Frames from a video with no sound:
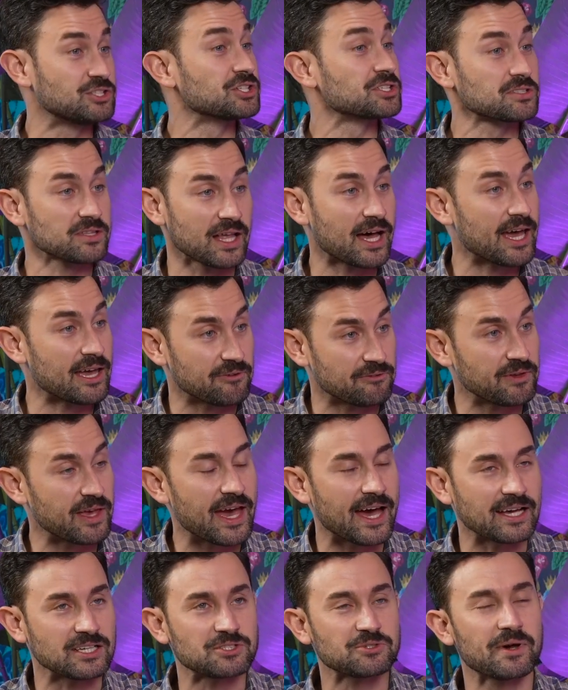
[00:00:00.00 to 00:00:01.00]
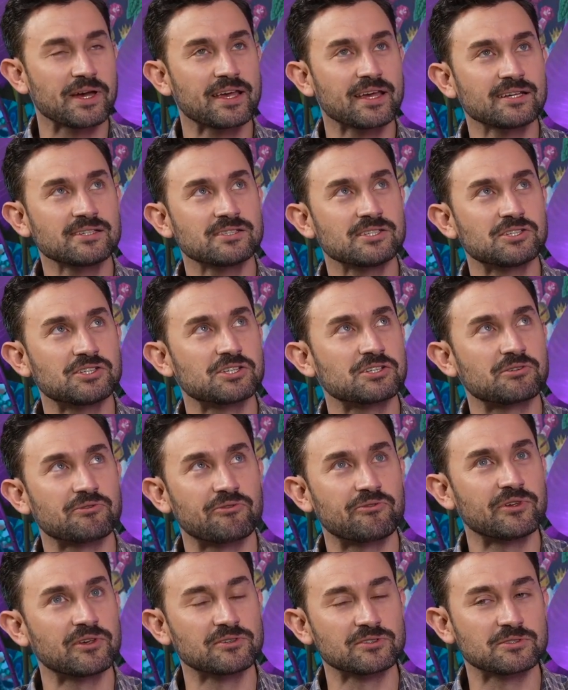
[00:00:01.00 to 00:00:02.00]
just life. Yeah. So I guess it just
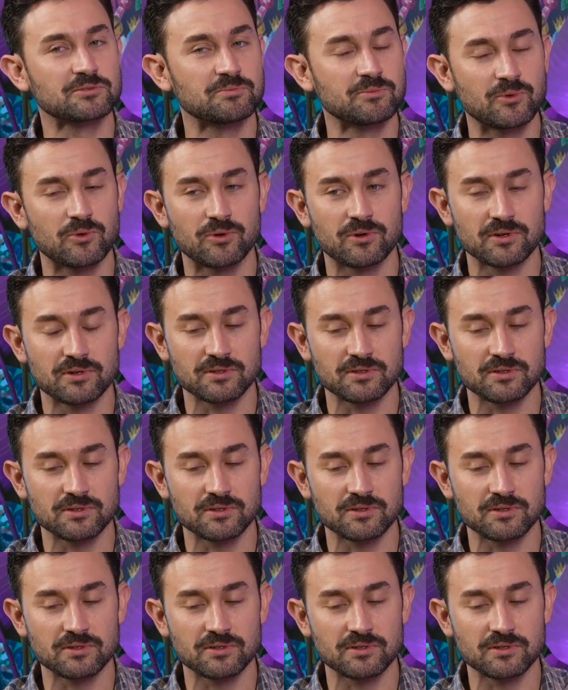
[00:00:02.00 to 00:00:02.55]
feels more